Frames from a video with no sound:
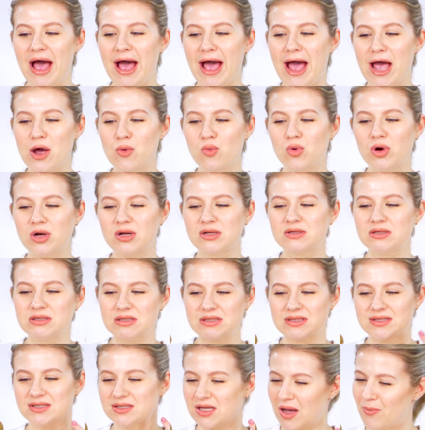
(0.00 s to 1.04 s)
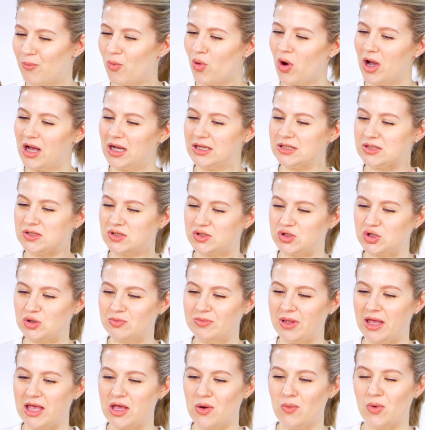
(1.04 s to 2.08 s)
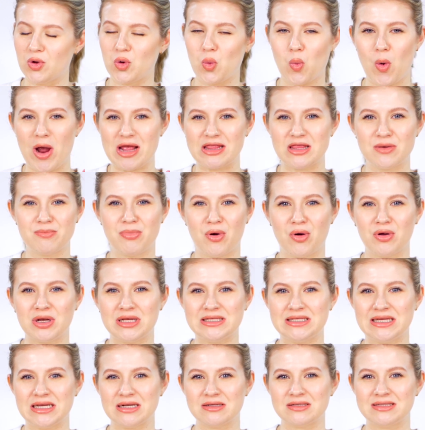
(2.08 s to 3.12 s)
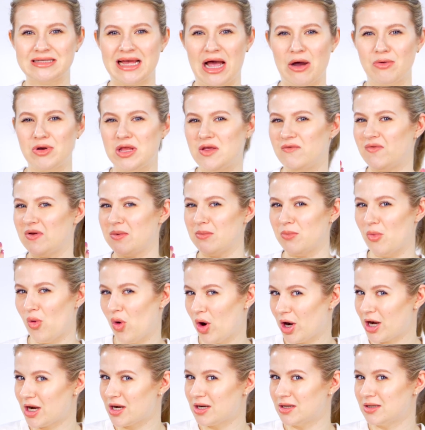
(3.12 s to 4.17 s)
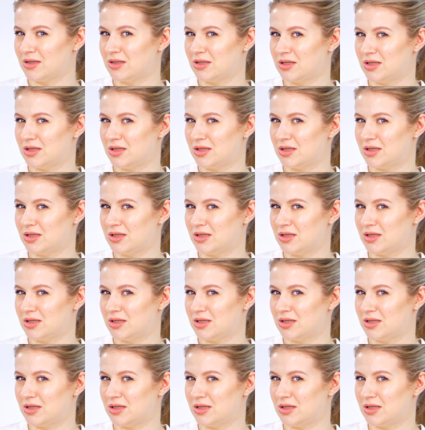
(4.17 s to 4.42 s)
I would somewhat assume that it would weigh the ponytail down even more.